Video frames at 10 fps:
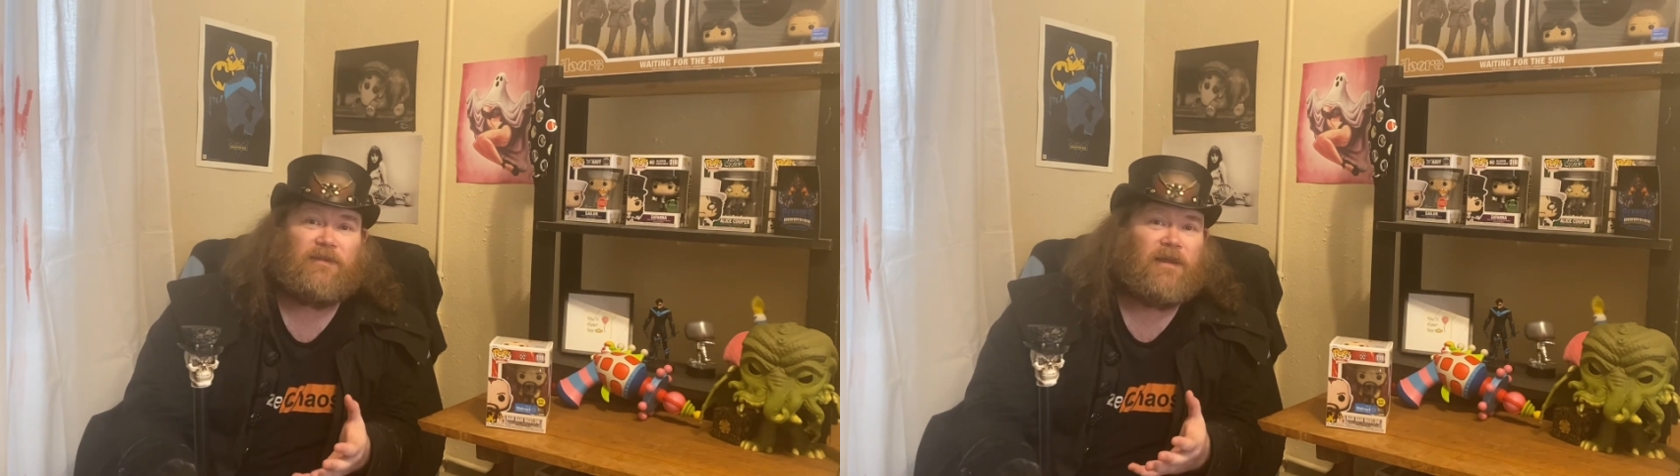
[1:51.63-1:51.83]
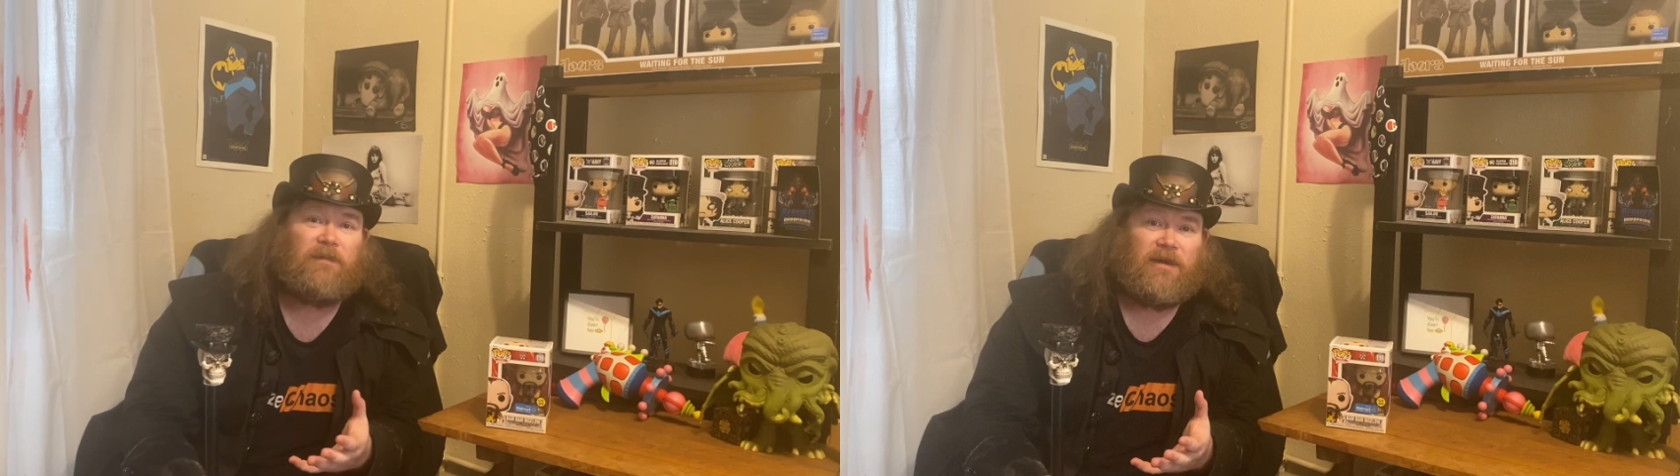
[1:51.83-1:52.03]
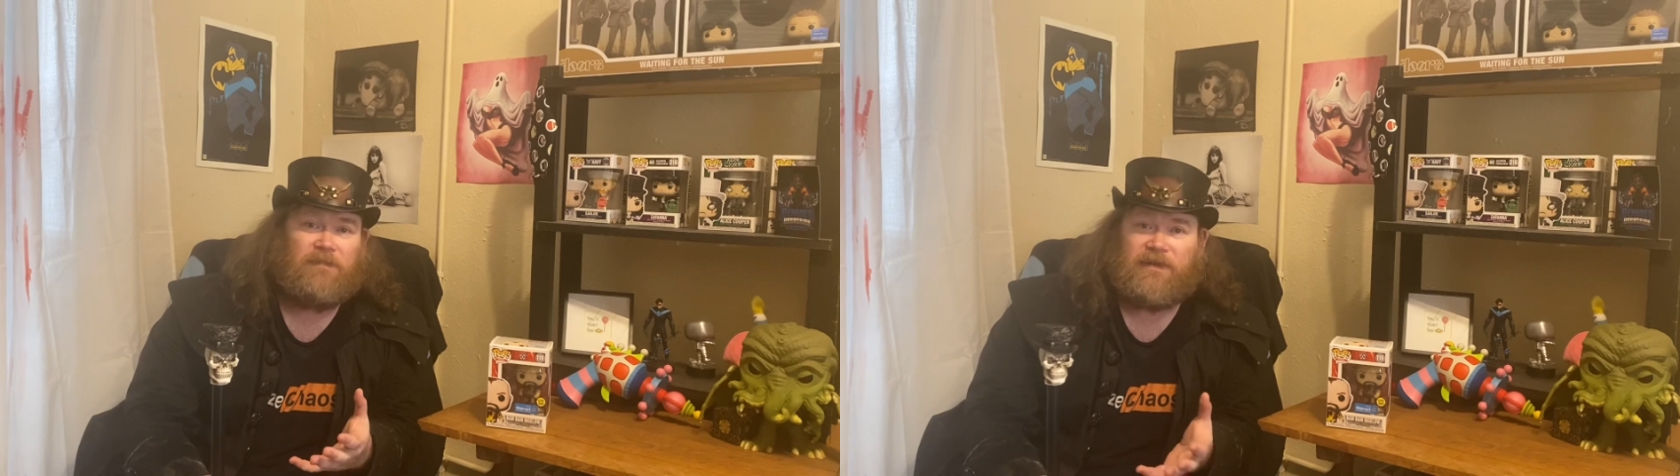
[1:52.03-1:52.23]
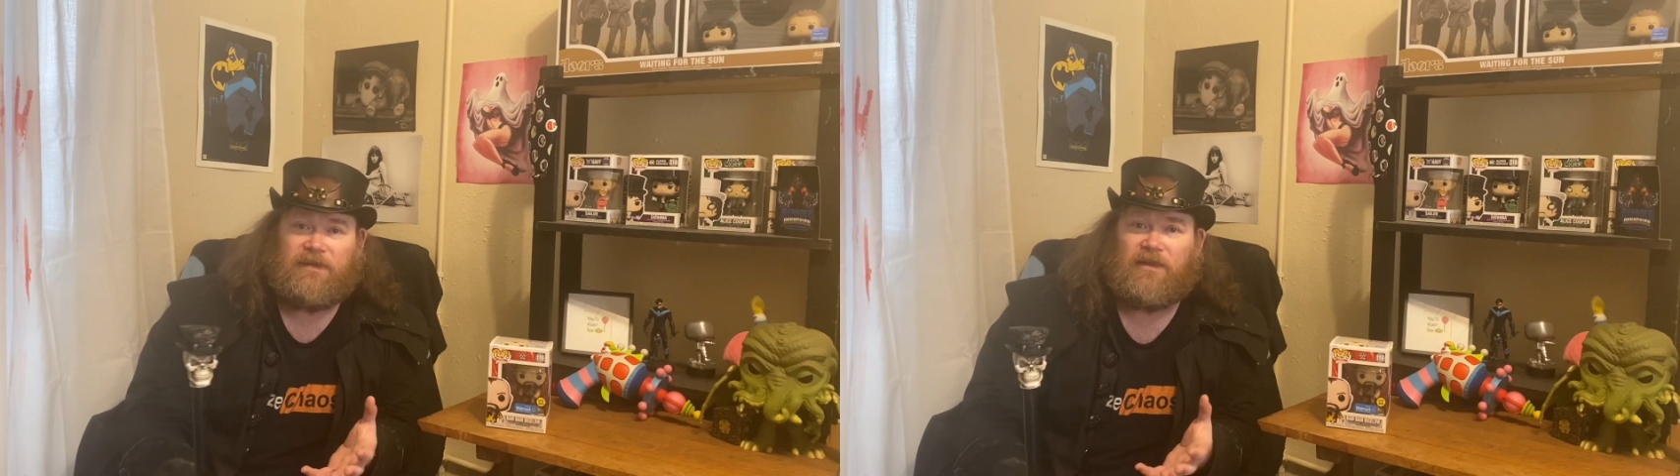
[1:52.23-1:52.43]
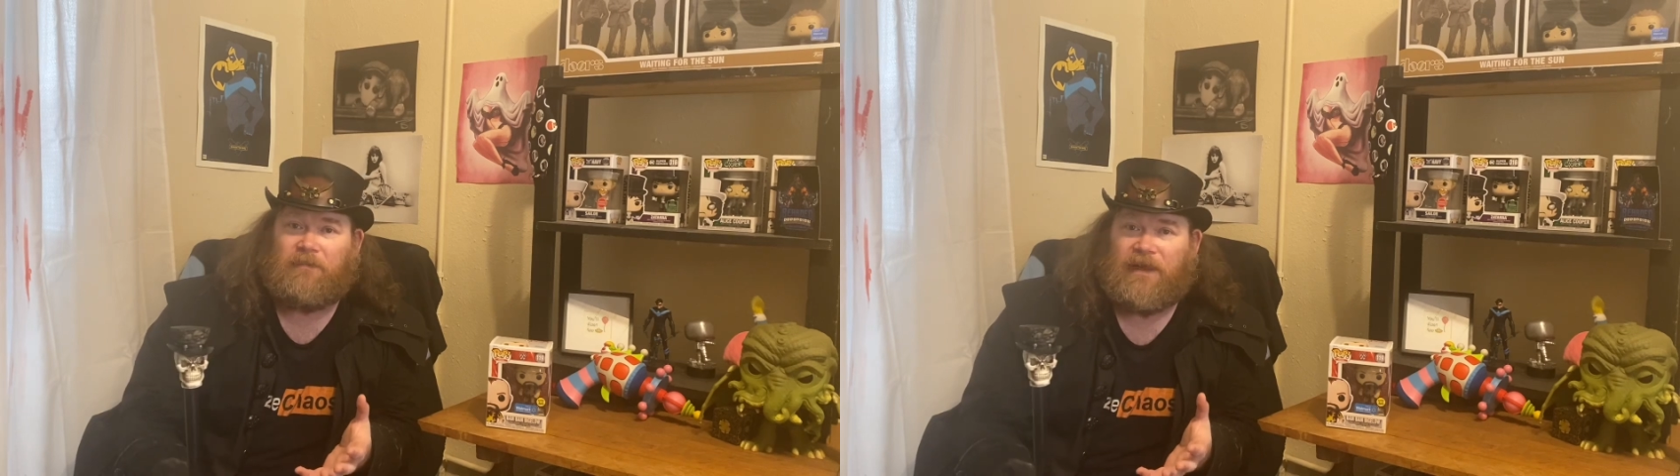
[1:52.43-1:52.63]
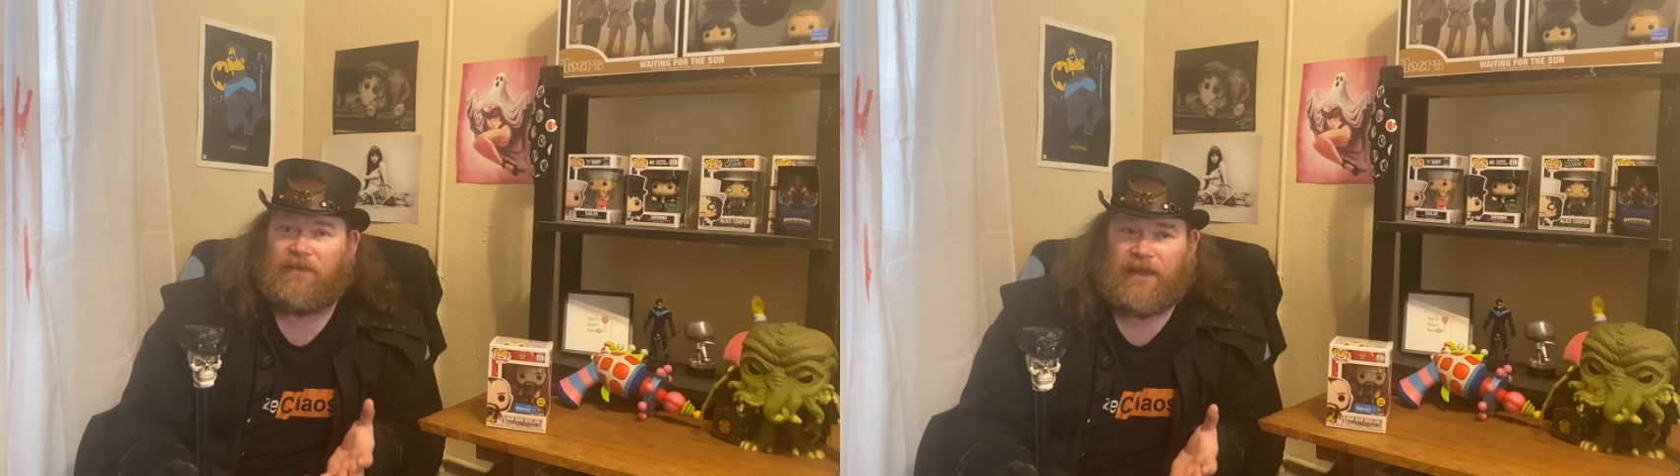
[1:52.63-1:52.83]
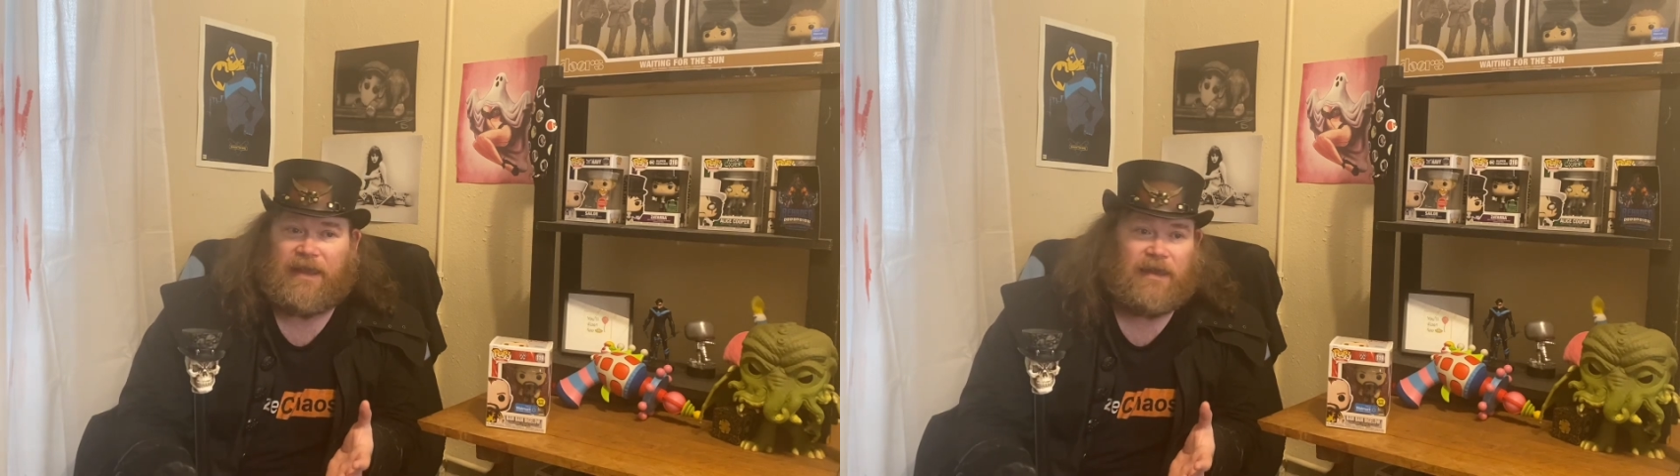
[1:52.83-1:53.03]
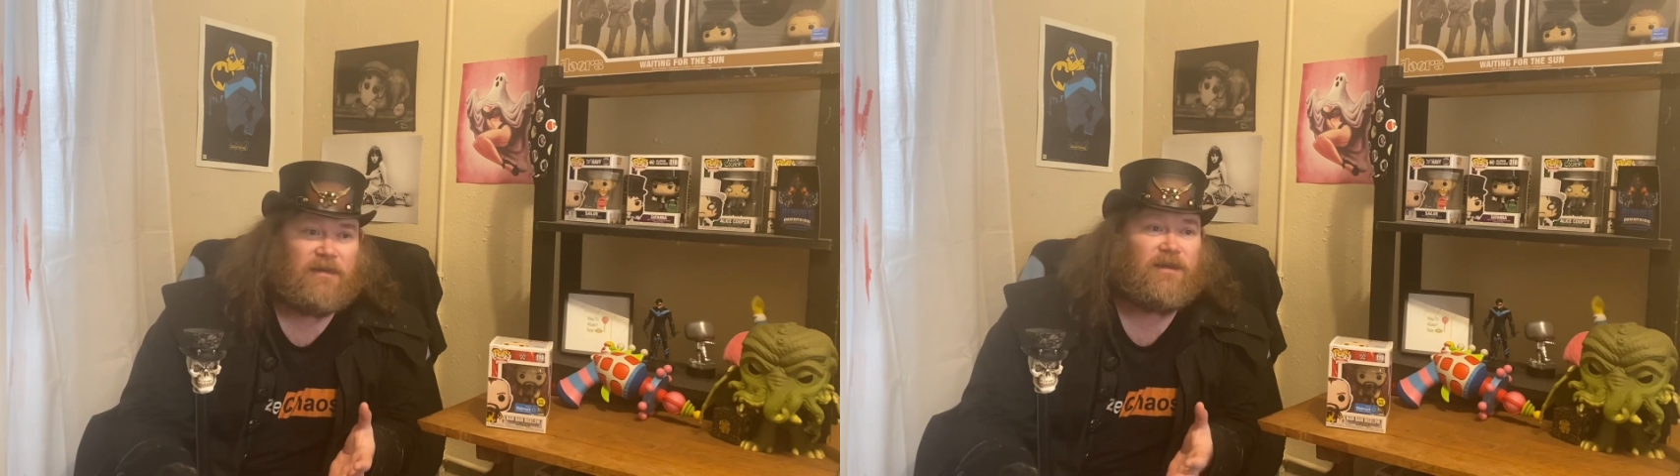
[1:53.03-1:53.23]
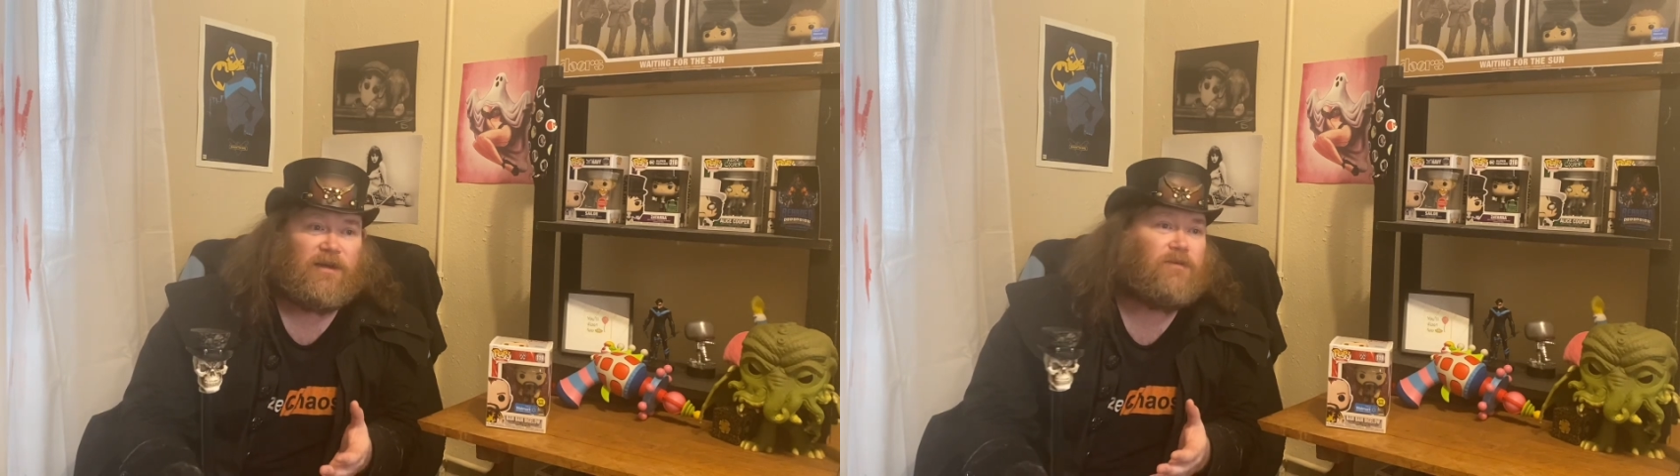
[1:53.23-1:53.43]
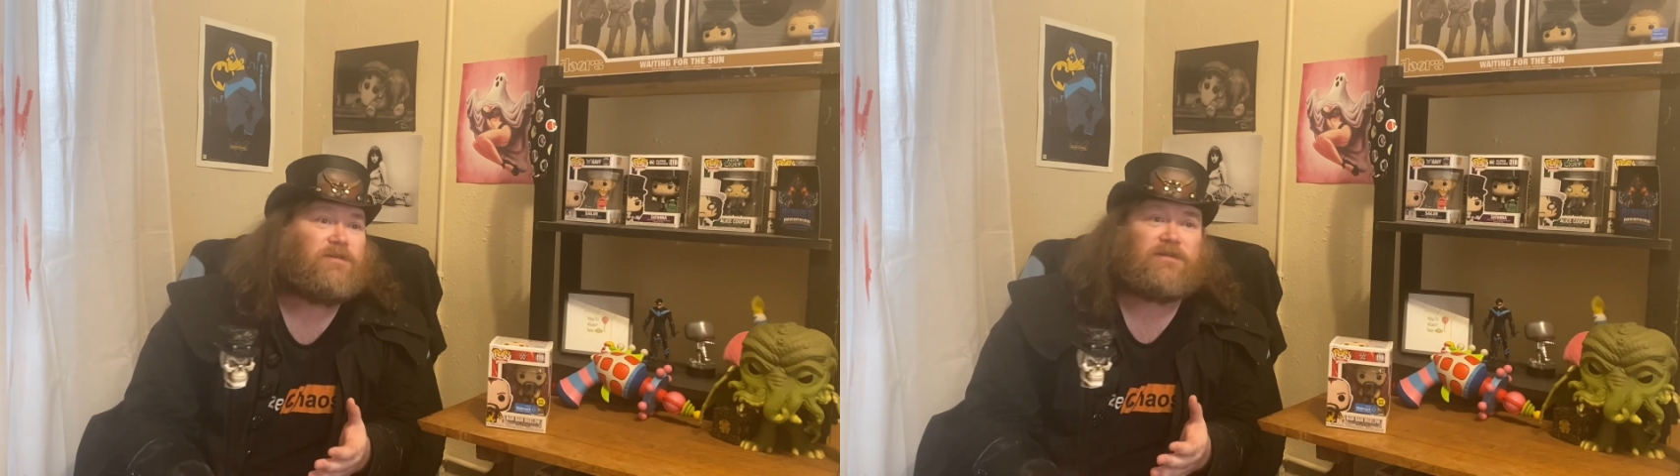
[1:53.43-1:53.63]
They made a big deal about that, you
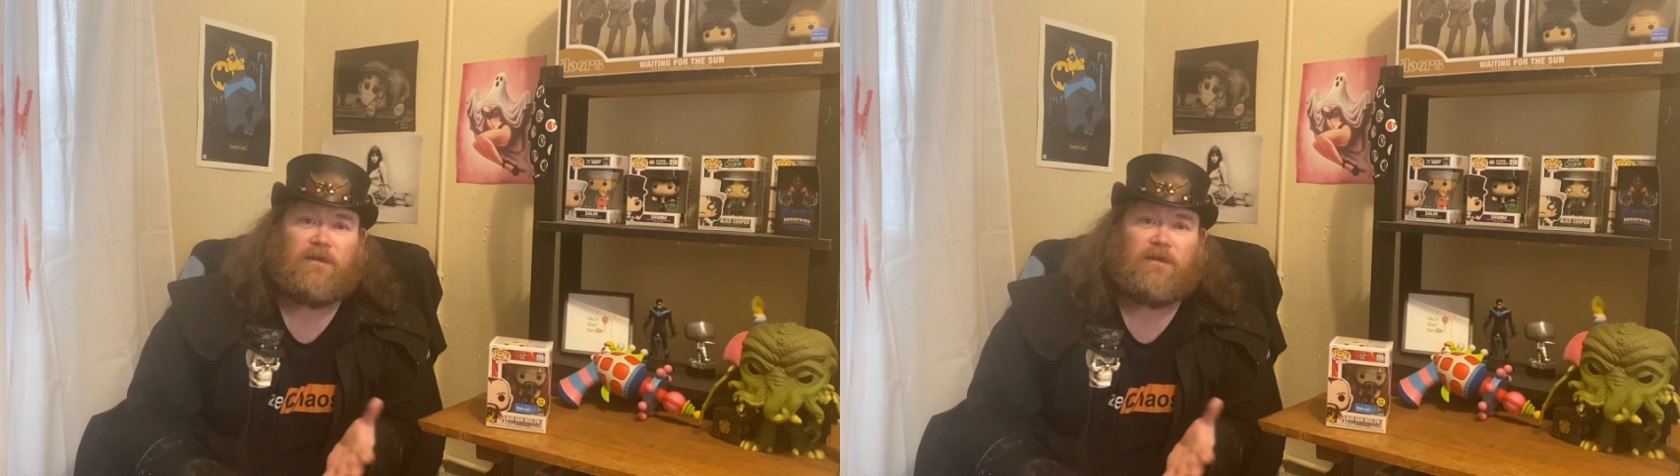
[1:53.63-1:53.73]
know, just,